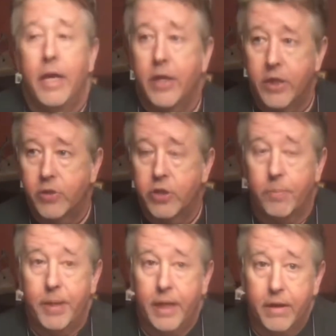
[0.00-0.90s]
And you're
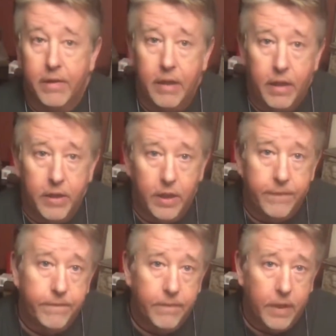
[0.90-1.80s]
jumping in a
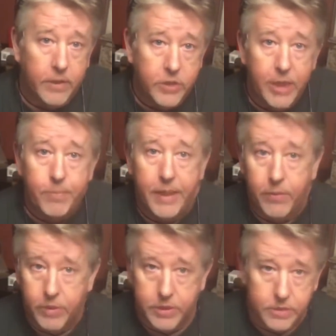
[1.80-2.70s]
jeepney,
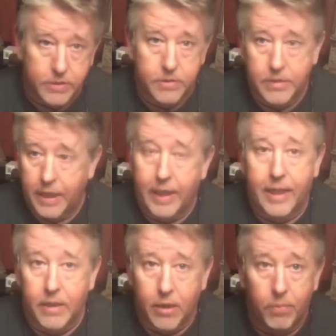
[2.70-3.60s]
which is kind of
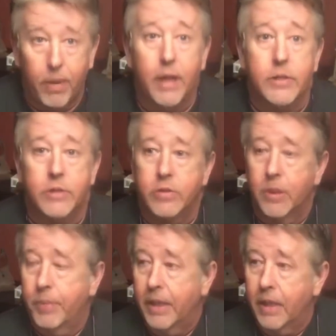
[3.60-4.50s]
like a little bus. You're
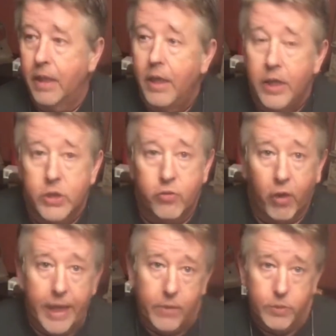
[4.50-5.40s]
jumping in a
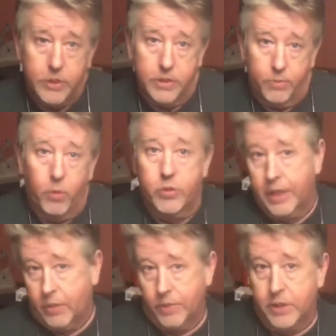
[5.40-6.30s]
trike, which is a
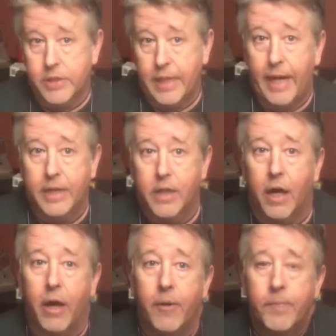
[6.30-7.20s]
motorcycle with a
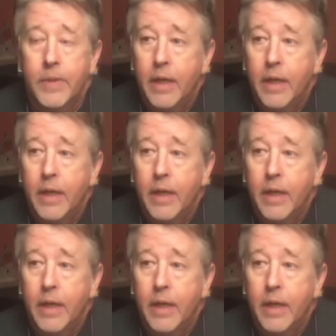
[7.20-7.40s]
sidecar.